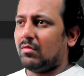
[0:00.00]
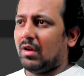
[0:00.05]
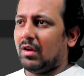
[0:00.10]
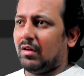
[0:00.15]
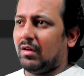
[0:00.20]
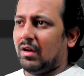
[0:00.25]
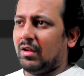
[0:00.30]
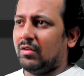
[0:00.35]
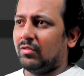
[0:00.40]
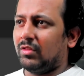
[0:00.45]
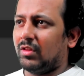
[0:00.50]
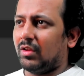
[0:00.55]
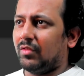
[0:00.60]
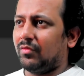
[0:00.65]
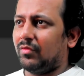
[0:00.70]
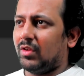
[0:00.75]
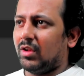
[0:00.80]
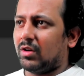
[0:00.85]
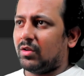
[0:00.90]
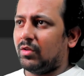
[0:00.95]
I don't think
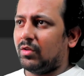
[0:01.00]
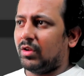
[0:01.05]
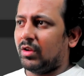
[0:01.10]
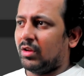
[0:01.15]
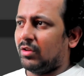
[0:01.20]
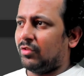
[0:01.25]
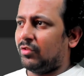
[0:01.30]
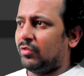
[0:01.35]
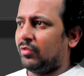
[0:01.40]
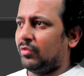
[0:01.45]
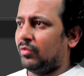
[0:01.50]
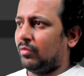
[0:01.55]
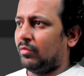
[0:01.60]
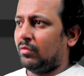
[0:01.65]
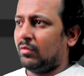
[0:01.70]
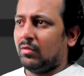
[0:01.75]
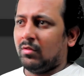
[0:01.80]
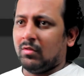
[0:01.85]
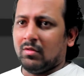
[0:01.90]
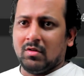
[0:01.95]
we are going
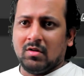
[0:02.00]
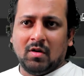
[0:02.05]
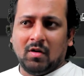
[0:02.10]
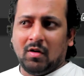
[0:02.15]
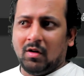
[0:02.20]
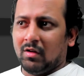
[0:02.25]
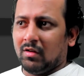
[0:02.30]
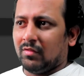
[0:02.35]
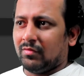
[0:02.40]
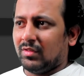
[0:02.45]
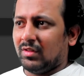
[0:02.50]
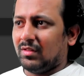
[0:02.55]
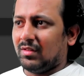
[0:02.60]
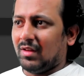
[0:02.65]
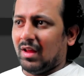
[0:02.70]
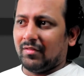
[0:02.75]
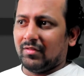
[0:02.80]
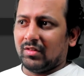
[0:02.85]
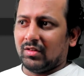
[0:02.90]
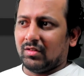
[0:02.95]
into all of these
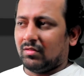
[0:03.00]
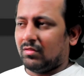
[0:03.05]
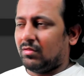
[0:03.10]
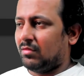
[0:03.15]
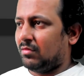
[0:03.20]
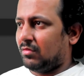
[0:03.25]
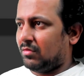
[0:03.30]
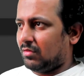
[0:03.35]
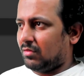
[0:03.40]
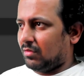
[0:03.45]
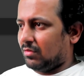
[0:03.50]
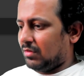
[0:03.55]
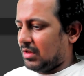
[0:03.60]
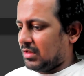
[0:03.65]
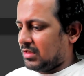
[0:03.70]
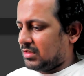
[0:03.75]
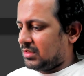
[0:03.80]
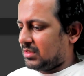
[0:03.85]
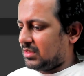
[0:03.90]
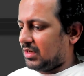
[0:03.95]
languages, so
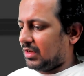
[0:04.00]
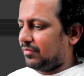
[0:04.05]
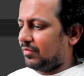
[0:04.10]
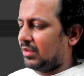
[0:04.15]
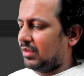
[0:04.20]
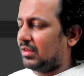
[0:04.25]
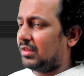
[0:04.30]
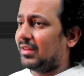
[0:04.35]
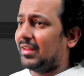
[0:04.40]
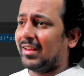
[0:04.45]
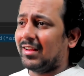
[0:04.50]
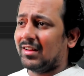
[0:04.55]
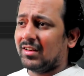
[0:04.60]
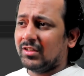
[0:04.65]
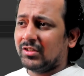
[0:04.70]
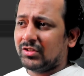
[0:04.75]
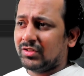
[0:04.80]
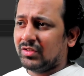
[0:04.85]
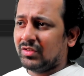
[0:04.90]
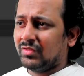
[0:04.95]
let's stick with
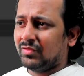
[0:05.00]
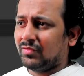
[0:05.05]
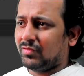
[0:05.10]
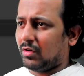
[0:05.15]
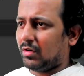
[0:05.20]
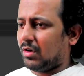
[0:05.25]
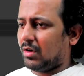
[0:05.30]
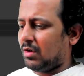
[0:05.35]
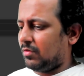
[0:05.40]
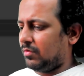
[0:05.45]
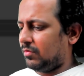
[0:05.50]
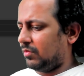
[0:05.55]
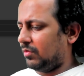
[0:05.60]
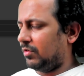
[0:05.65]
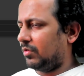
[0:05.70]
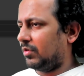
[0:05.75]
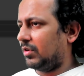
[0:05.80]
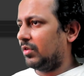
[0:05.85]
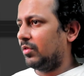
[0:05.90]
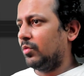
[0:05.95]
English for now. So
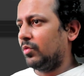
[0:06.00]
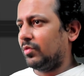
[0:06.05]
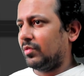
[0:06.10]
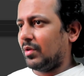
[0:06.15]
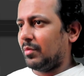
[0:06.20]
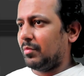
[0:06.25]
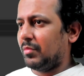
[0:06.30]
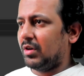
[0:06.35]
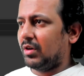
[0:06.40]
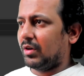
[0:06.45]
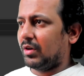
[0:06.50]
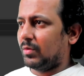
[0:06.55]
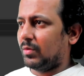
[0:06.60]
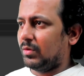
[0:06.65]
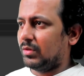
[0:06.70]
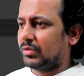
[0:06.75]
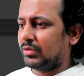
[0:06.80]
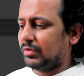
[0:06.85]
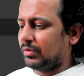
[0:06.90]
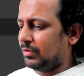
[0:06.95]
you can do stemmer
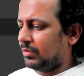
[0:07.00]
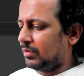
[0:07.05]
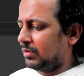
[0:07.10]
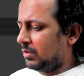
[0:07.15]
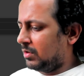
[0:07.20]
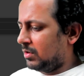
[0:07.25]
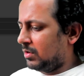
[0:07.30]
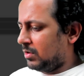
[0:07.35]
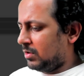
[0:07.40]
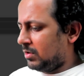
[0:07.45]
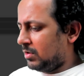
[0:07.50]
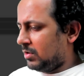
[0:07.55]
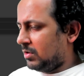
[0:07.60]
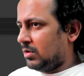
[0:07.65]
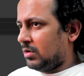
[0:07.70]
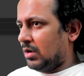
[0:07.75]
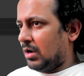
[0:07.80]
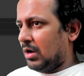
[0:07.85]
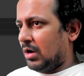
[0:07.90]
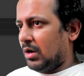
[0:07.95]
equal to
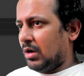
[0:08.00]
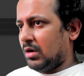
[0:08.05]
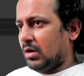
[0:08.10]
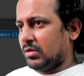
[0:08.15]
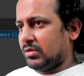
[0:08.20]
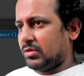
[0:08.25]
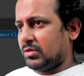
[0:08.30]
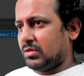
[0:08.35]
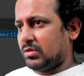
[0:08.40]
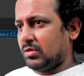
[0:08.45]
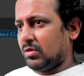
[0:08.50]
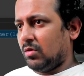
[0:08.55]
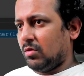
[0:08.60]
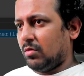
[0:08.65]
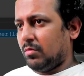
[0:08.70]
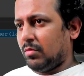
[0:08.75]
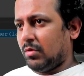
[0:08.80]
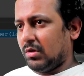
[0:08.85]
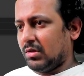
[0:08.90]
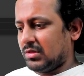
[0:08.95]

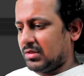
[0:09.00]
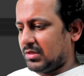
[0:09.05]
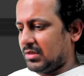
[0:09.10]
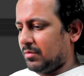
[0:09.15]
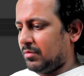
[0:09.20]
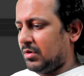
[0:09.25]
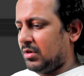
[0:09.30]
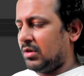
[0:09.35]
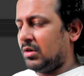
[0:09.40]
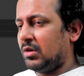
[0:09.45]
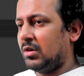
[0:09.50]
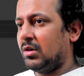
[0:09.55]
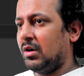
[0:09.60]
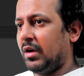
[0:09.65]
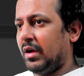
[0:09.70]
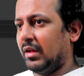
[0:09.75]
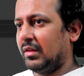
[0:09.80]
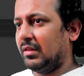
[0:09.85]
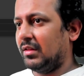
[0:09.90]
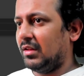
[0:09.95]
Snowball stemmer
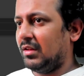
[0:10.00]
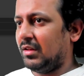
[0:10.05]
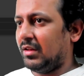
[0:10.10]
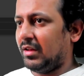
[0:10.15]
and then